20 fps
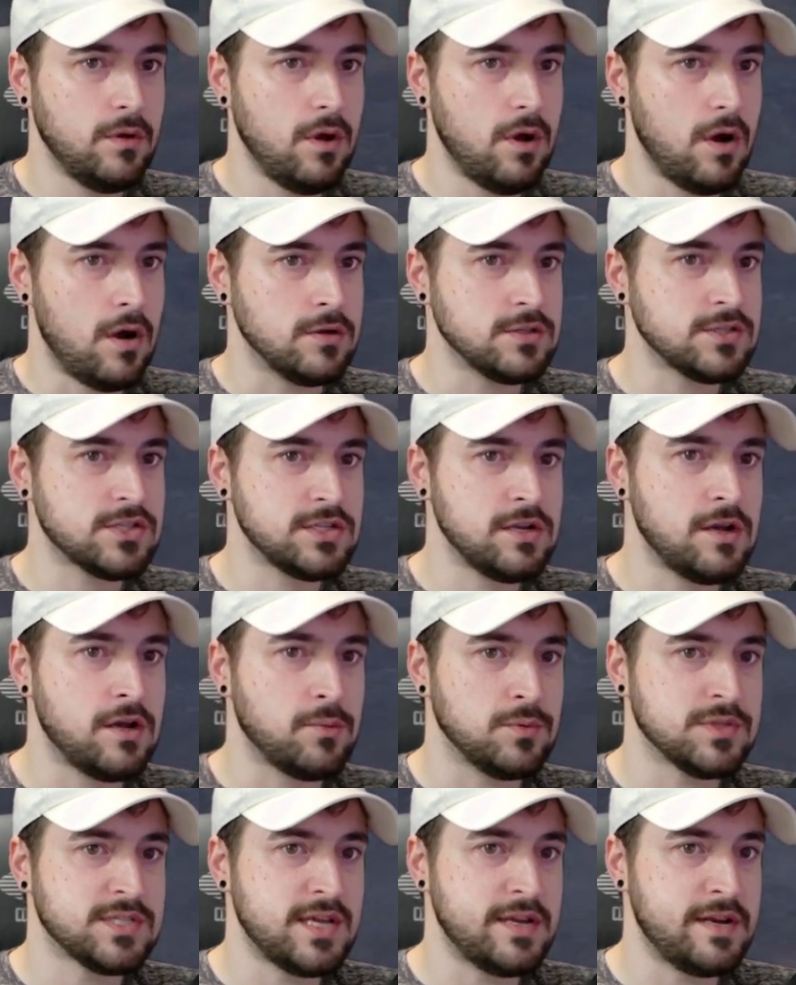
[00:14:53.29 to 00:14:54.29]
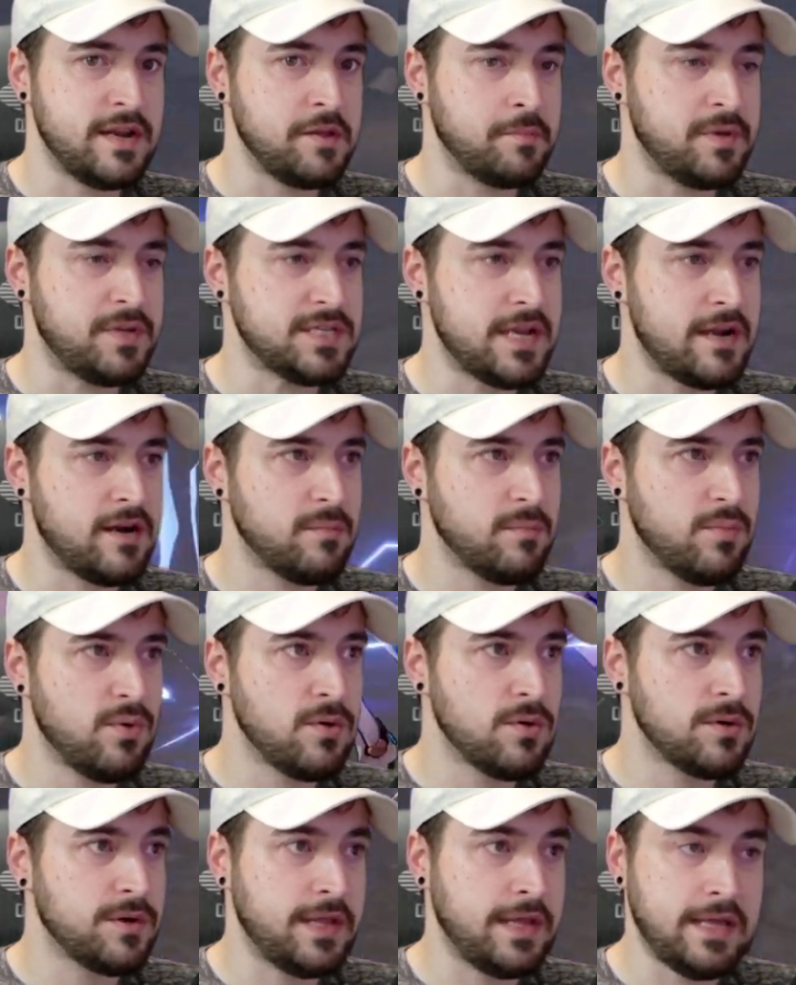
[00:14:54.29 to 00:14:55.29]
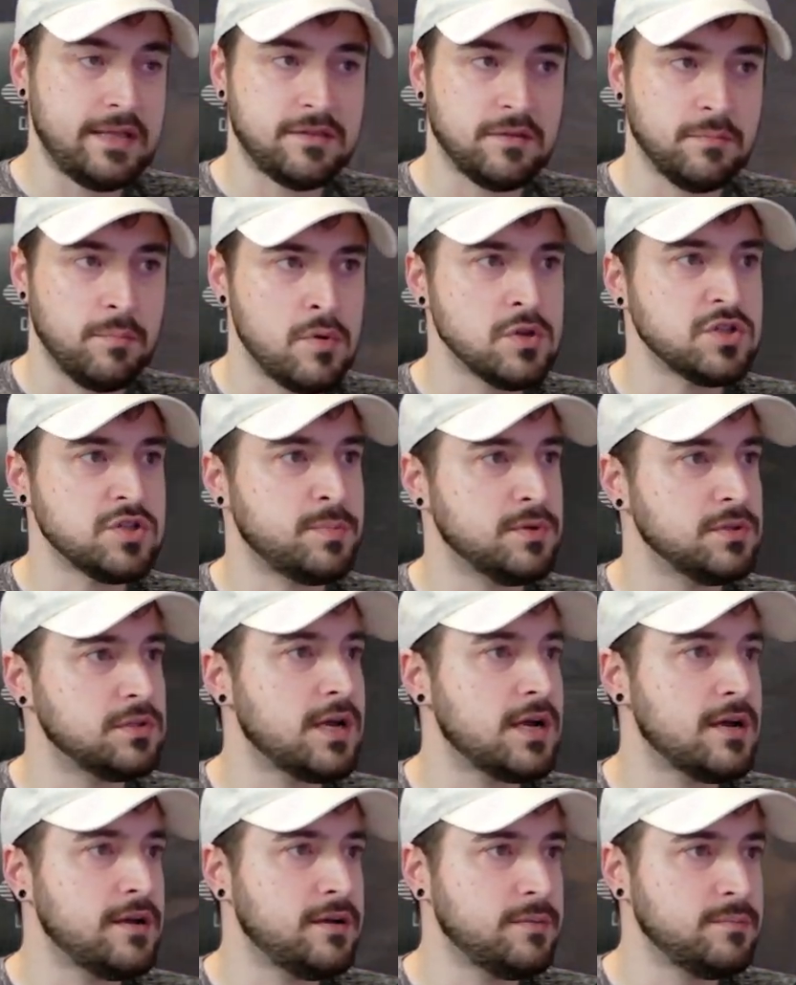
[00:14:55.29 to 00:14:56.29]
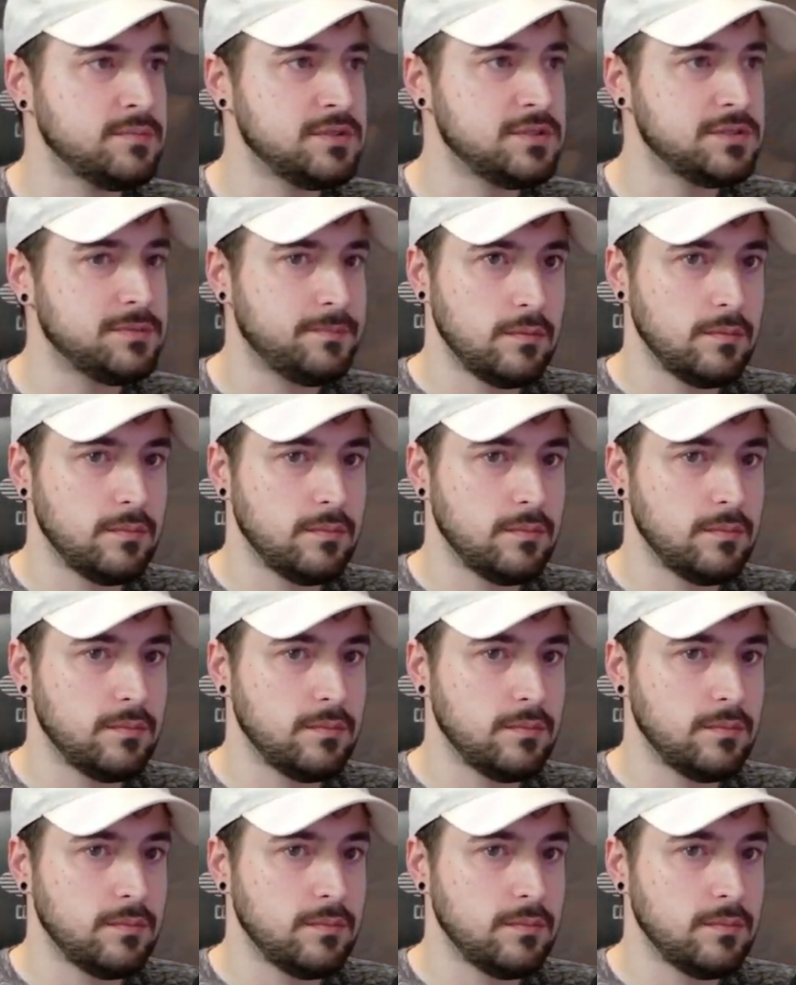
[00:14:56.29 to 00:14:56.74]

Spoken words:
Onslaught will send enemies airborne and hit them multiple times.